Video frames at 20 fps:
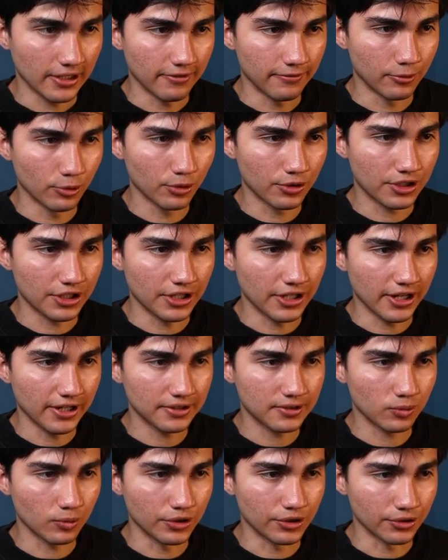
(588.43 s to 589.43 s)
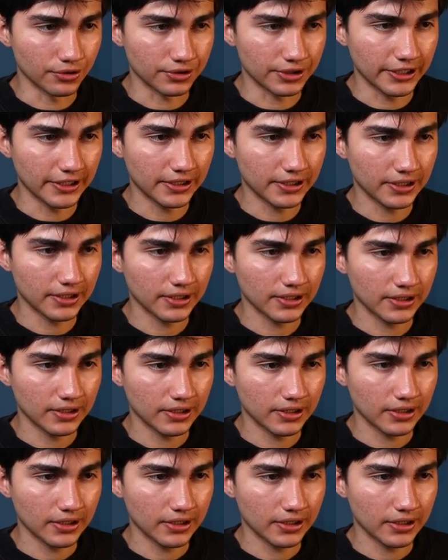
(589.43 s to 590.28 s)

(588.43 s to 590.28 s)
If rook e8, we just take.